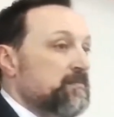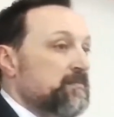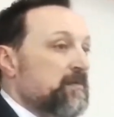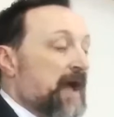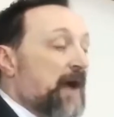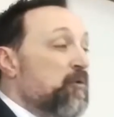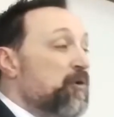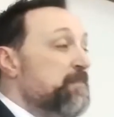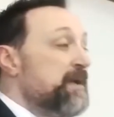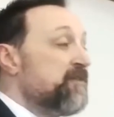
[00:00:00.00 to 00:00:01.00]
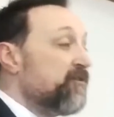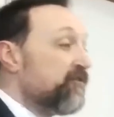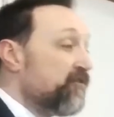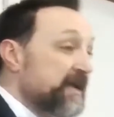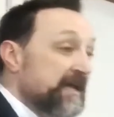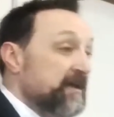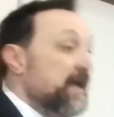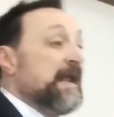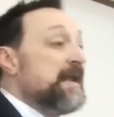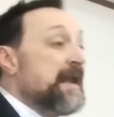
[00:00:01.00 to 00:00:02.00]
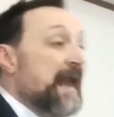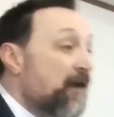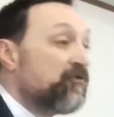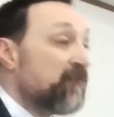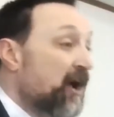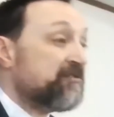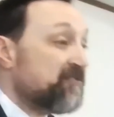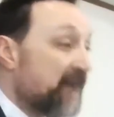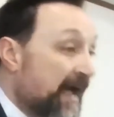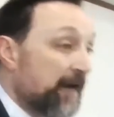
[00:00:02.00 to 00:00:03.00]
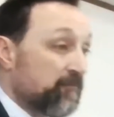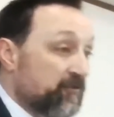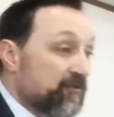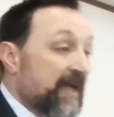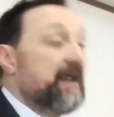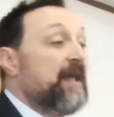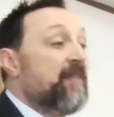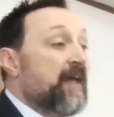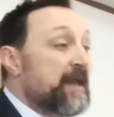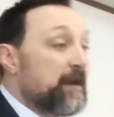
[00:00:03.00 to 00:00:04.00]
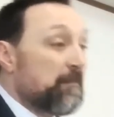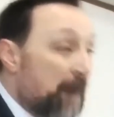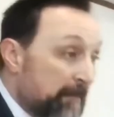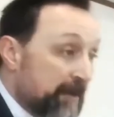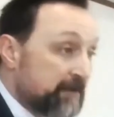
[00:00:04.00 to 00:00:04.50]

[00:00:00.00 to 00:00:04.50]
I want to be their friend. Now's not the time for that. They need a mama.